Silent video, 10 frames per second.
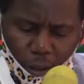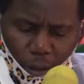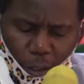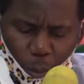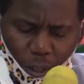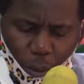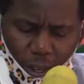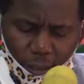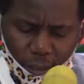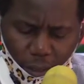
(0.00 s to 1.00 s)
Number
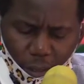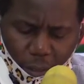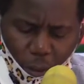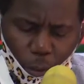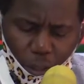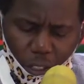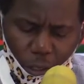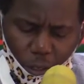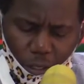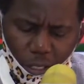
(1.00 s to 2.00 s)
1, the
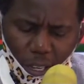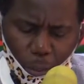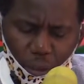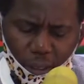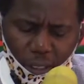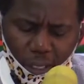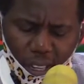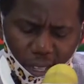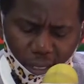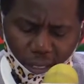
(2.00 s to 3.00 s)
coalition is apparently
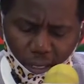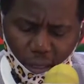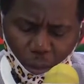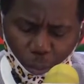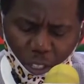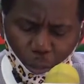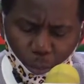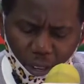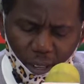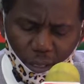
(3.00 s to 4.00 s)
led
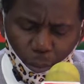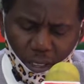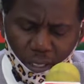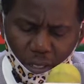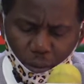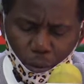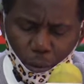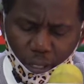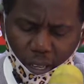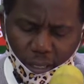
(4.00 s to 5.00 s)
in part by Civil
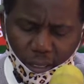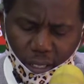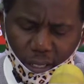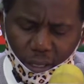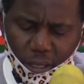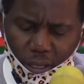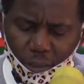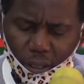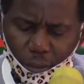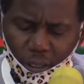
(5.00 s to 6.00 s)
Society
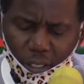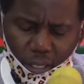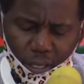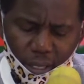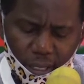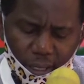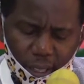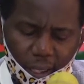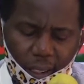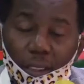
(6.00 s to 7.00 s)
Legislative Advocacy
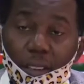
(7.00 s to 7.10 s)
Center,